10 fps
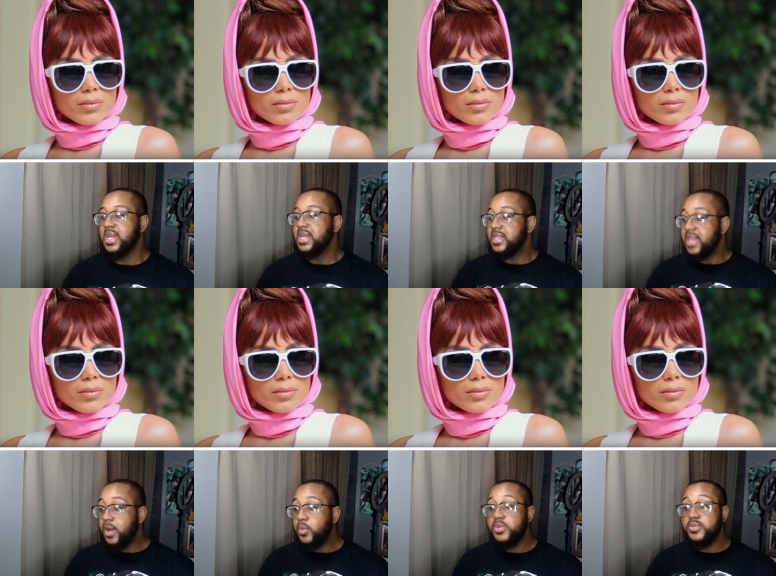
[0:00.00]
Speaker 1: That
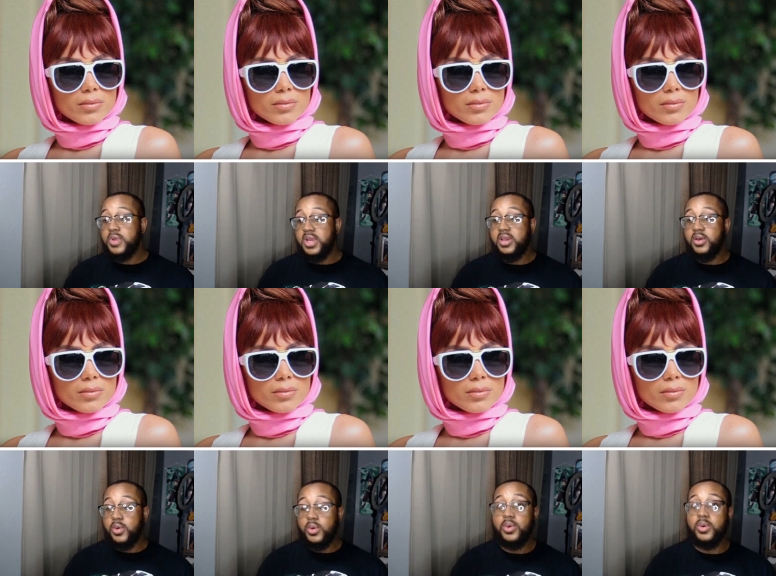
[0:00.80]
was really
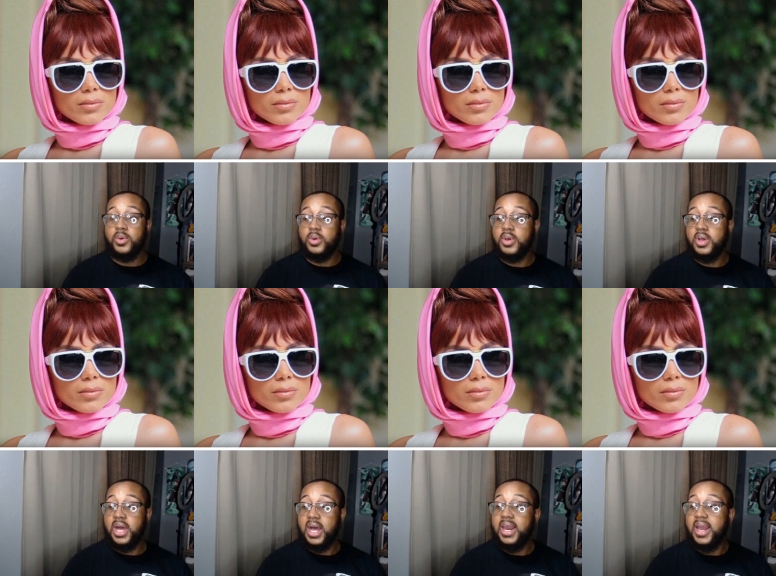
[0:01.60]
cool. I
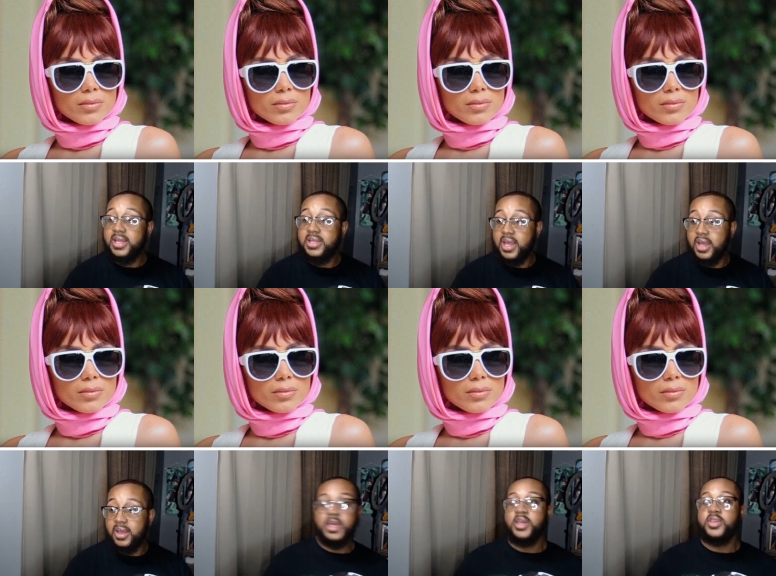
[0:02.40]
like that.
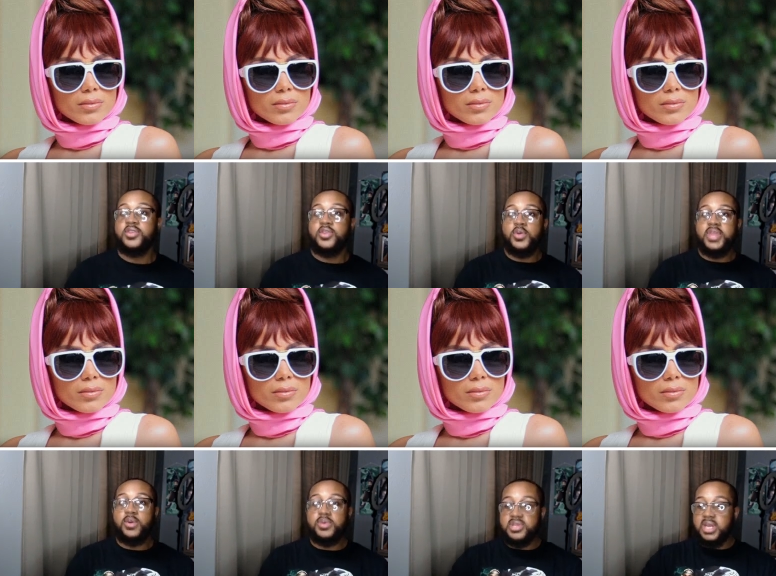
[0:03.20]
So that
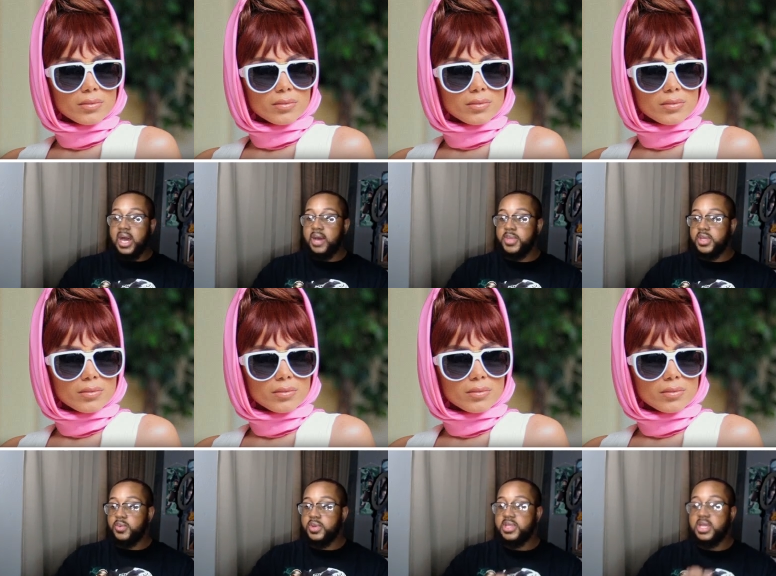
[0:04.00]
was Lobby
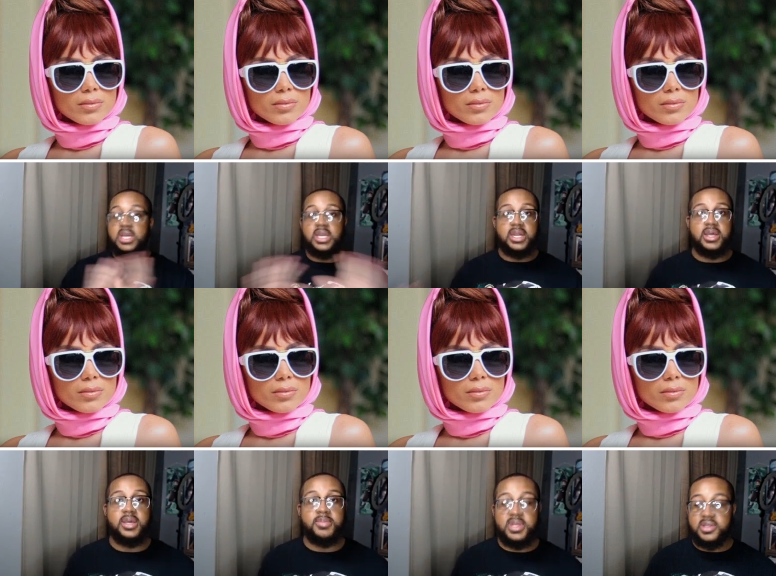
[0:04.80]
with Anitta and
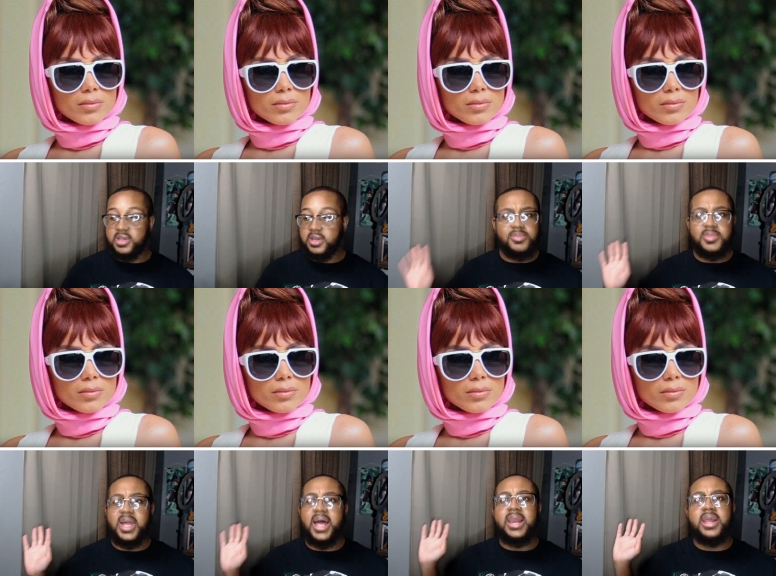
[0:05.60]
Missy. I
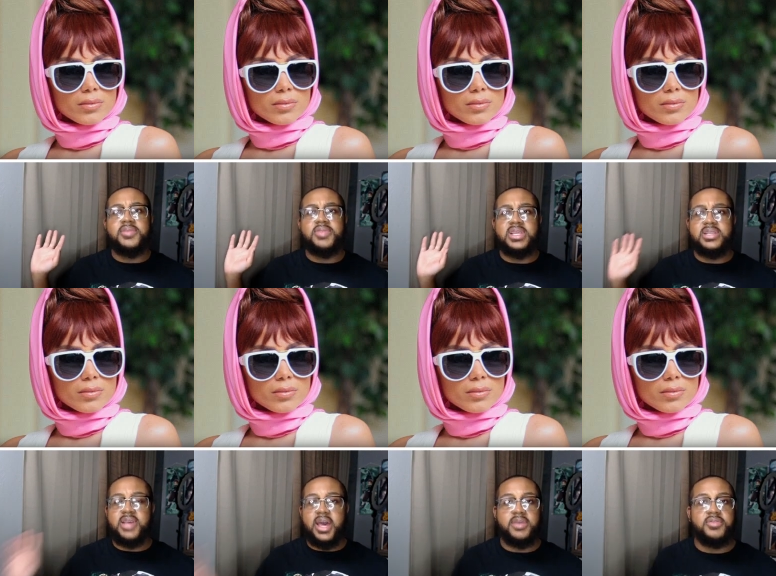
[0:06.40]
loved the
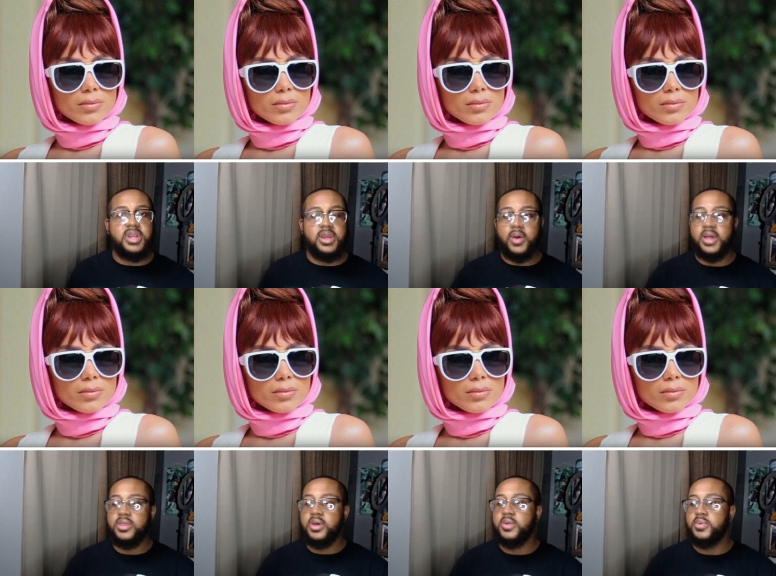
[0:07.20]
entire video. I thought
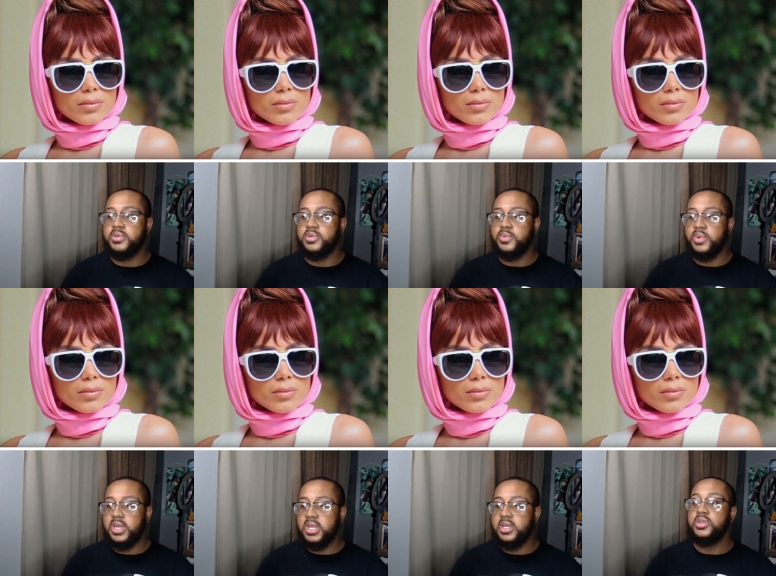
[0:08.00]
it was
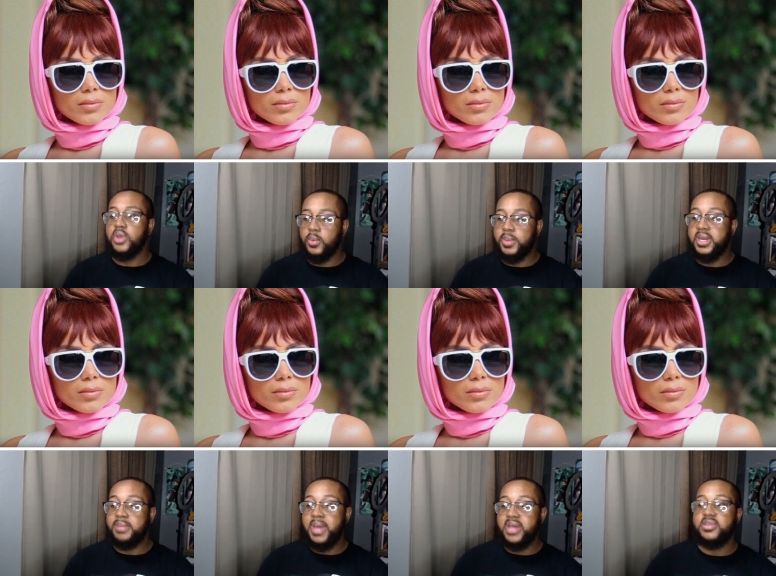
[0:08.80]
really dope, and it
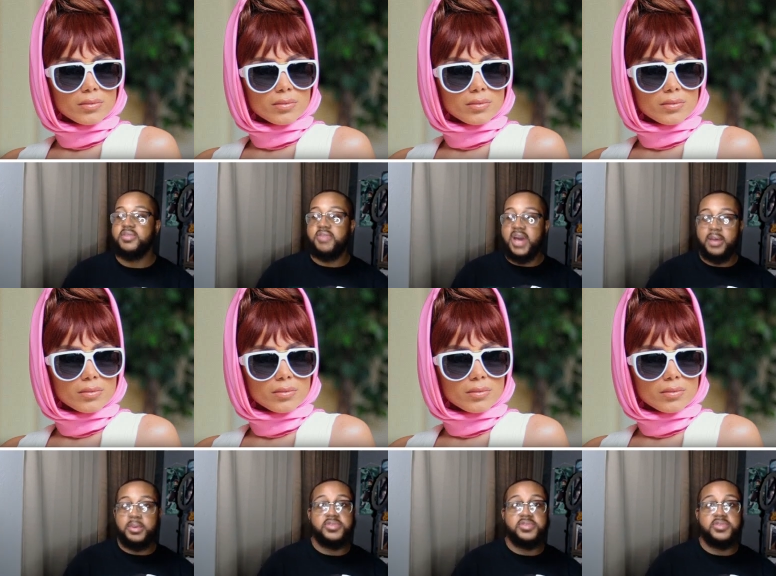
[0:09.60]
matched the vibe of the